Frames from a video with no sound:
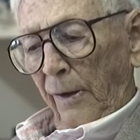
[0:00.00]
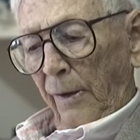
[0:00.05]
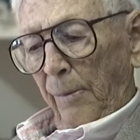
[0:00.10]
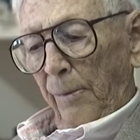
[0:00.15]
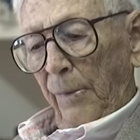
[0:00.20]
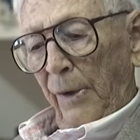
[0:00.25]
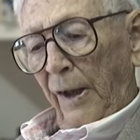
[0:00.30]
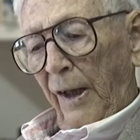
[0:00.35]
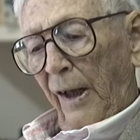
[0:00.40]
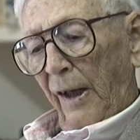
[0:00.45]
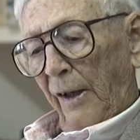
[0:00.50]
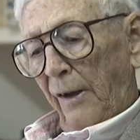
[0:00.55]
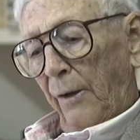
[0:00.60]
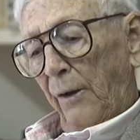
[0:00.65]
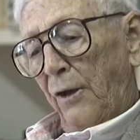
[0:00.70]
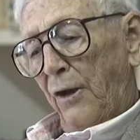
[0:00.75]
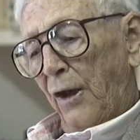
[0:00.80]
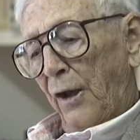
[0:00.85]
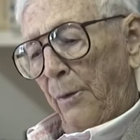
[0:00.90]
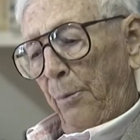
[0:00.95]
began to
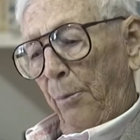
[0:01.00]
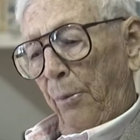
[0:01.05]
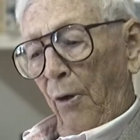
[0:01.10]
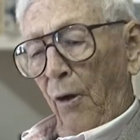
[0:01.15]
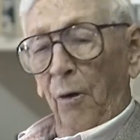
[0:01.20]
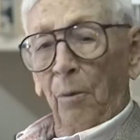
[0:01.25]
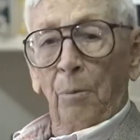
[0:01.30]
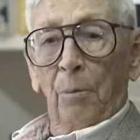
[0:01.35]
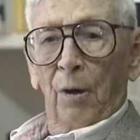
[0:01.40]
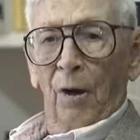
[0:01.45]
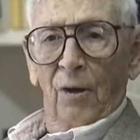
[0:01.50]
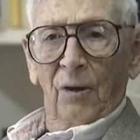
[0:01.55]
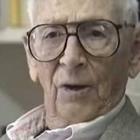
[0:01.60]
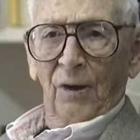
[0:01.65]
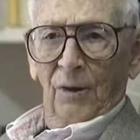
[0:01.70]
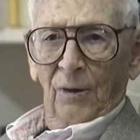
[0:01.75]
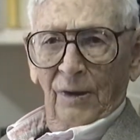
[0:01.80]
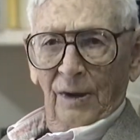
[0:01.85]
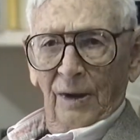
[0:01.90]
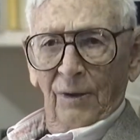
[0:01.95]
just pro
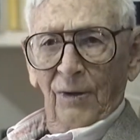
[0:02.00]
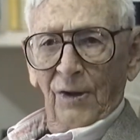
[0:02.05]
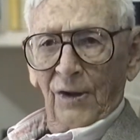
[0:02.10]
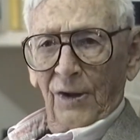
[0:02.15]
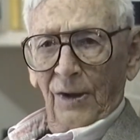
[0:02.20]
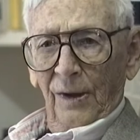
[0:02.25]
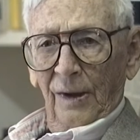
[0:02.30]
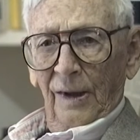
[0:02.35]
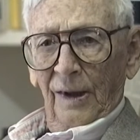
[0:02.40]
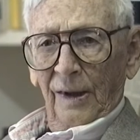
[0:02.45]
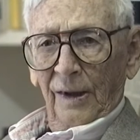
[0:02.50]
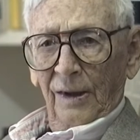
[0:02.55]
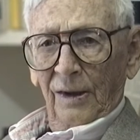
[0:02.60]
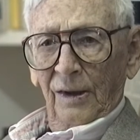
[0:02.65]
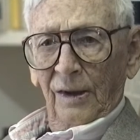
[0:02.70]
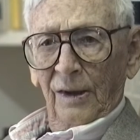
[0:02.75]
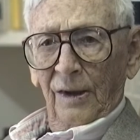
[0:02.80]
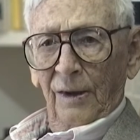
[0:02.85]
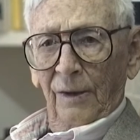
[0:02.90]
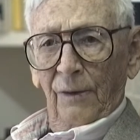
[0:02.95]
bono give us a lot of
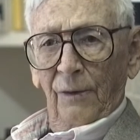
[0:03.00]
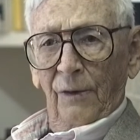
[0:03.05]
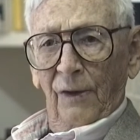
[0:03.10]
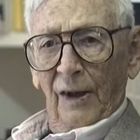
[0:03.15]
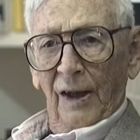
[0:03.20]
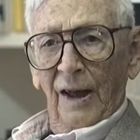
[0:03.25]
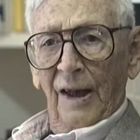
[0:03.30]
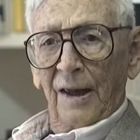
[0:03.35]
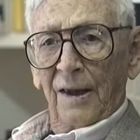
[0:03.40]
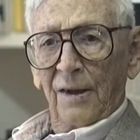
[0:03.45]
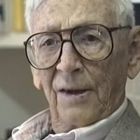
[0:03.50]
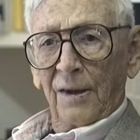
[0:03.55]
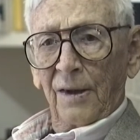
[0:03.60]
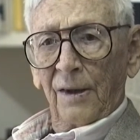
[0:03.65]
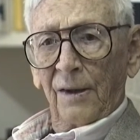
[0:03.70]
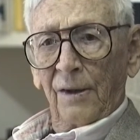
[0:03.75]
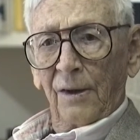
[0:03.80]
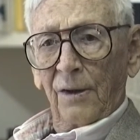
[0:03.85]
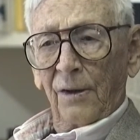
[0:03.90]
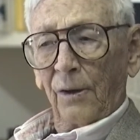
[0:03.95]
good advice
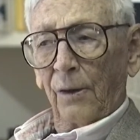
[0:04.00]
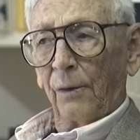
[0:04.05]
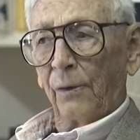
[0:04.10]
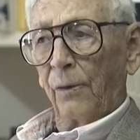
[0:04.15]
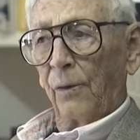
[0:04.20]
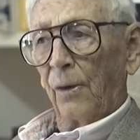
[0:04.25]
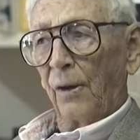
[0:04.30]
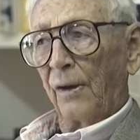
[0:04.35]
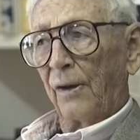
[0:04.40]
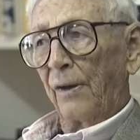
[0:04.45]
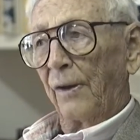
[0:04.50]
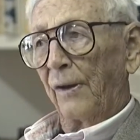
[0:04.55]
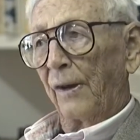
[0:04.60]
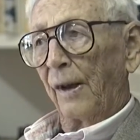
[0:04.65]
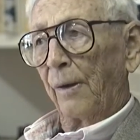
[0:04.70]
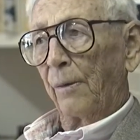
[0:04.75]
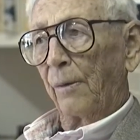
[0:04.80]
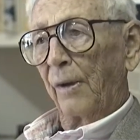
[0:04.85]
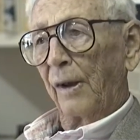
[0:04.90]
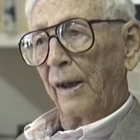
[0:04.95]
and so forth. And
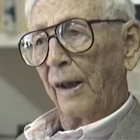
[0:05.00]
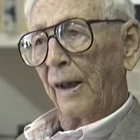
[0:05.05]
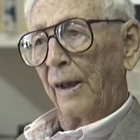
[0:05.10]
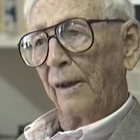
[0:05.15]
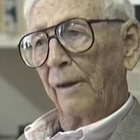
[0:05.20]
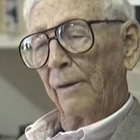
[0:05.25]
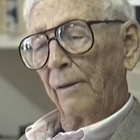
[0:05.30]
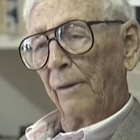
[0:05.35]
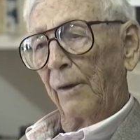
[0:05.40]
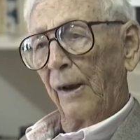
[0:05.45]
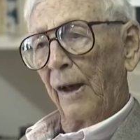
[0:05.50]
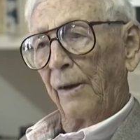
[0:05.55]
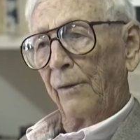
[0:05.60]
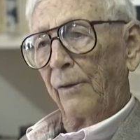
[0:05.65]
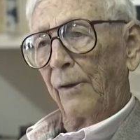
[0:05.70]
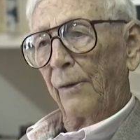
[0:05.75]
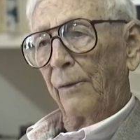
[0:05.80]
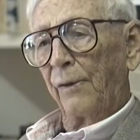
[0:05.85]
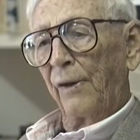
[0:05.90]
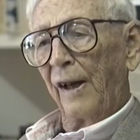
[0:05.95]
then when he left
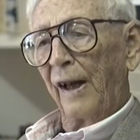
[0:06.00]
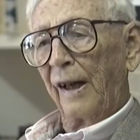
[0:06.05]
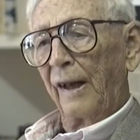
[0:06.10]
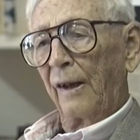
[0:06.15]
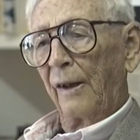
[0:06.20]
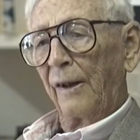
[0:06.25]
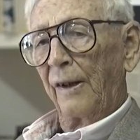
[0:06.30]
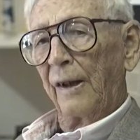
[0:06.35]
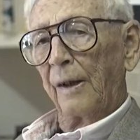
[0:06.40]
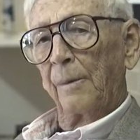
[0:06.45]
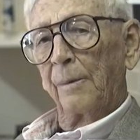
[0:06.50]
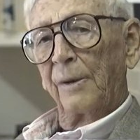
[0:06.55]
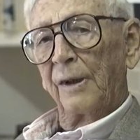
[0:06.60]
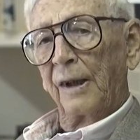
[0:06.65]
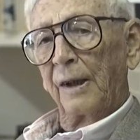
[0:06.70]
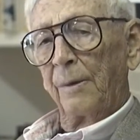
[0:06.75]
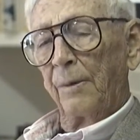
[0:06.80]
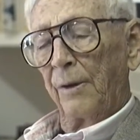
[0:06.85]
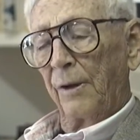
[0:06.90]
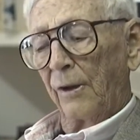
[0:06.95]
the faculty up at the
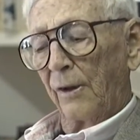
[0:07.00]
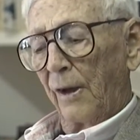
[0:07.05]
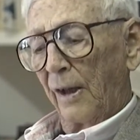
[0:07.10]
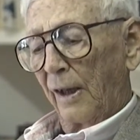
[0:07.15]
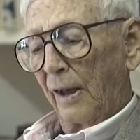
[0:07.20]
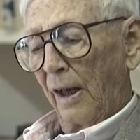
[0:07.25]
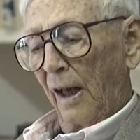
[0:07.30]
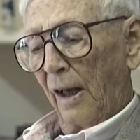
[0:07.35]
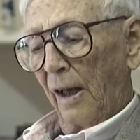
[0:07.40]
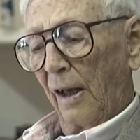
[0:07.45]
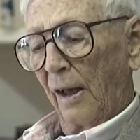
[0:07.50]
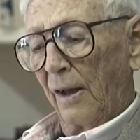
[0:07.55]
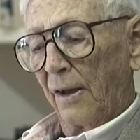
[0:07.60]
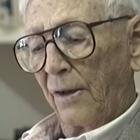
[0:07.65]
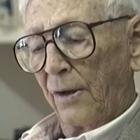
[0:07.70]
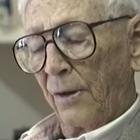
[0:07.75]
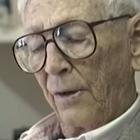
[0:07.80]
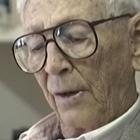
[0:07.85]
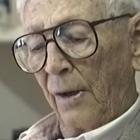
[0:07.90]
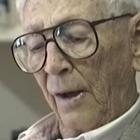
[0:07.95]
community
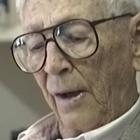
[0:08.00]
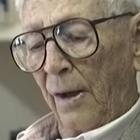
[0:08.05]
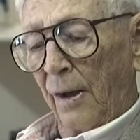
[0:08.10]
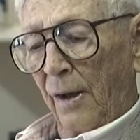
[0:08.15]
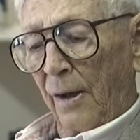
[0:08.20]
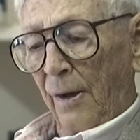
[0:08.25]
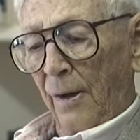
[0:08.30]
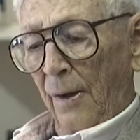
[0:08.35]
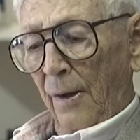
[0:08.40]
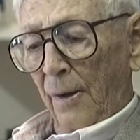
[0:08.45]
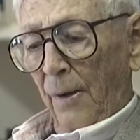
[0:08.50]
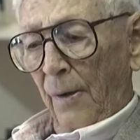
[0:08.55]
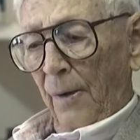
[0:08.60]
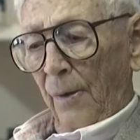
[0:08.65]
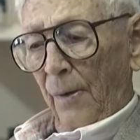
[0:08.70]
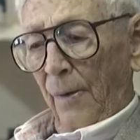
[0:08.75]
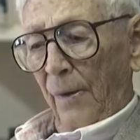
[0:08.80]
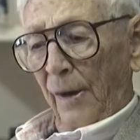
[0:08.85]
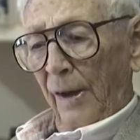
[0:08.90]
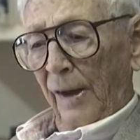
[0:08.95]
college,
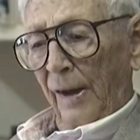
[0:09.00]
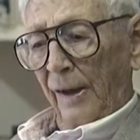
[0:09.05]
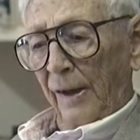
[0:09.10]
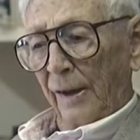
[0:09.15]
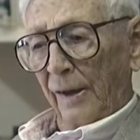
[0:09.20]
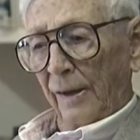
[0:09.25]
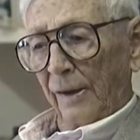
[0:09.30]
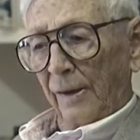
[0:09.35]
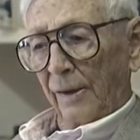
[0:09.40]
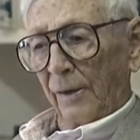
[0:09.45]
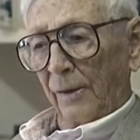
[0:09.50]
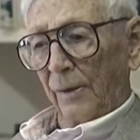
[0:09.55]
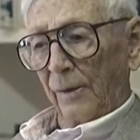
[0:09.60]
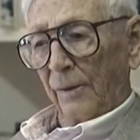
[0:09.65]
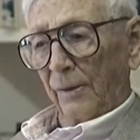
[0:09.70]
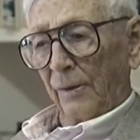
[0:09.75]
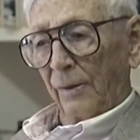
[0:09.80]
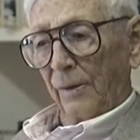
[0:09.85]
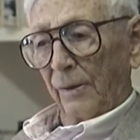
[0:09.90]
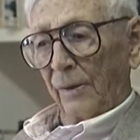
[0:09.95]
why
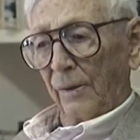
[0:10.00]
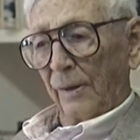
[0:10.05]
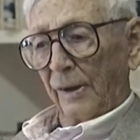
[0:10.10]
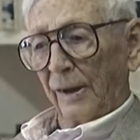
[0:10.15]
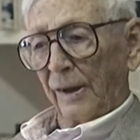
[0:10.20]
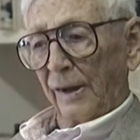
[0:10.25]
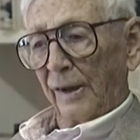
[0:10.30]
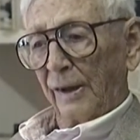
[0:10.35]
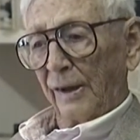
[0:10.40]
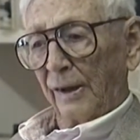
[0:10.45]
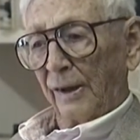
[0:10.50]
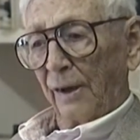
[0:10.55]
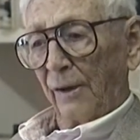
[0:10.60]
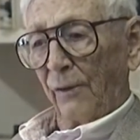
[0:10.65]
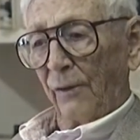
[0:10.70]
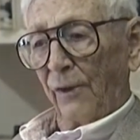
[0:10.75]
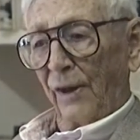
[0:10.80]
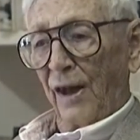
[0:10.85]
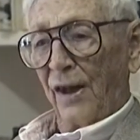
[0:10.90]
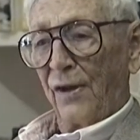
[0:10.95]
we
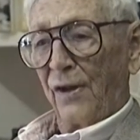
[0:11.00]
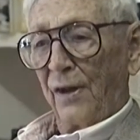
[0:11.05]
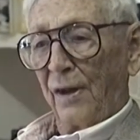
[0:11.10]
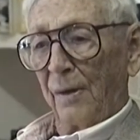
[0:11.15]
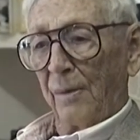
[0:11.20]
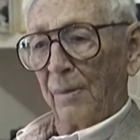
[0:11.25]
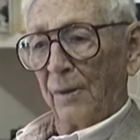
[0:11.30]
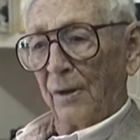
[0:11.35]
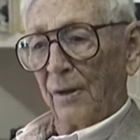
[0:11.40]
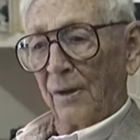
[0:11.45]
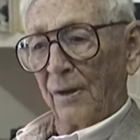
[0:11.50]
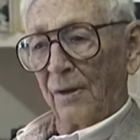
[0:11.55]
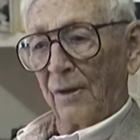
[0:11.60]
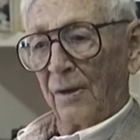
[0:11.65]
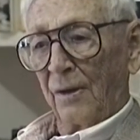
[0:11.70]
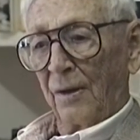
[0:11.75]
convinced him to